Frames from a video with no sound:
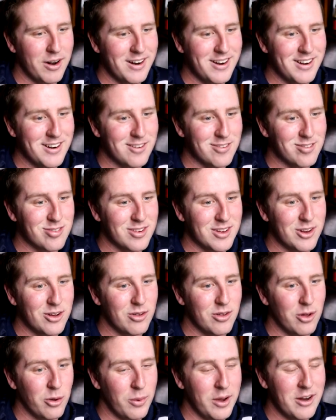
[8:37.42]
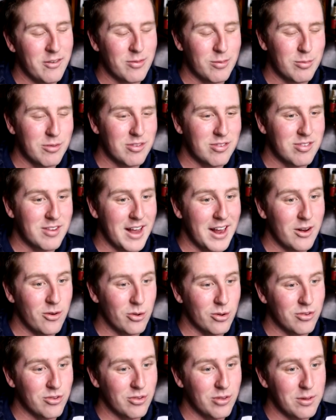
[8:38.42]
run in a single away from the
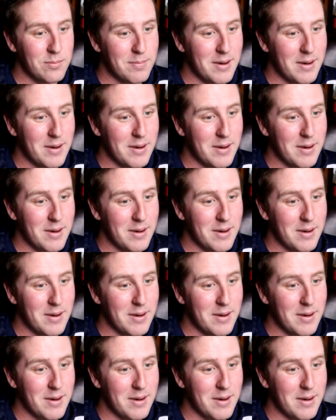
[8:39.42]
cycle. It's only